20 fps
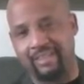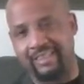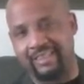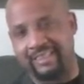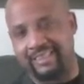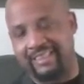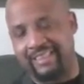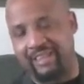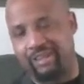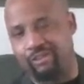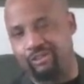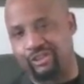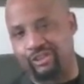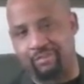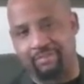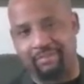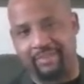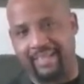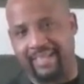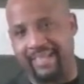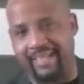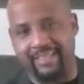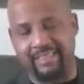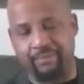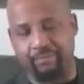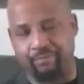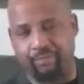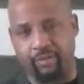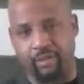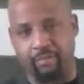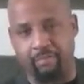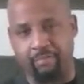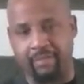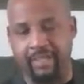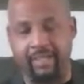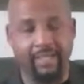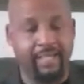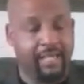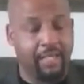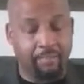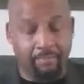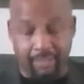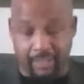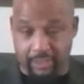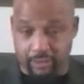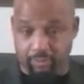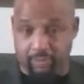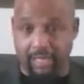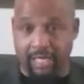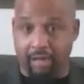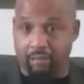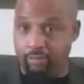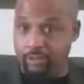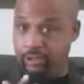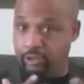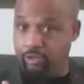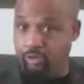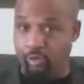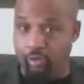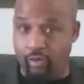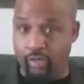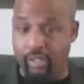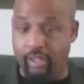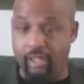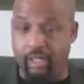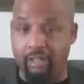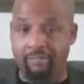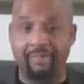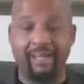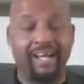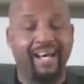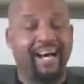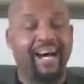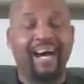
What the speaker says: instill some things in front of me, because when I was growing up,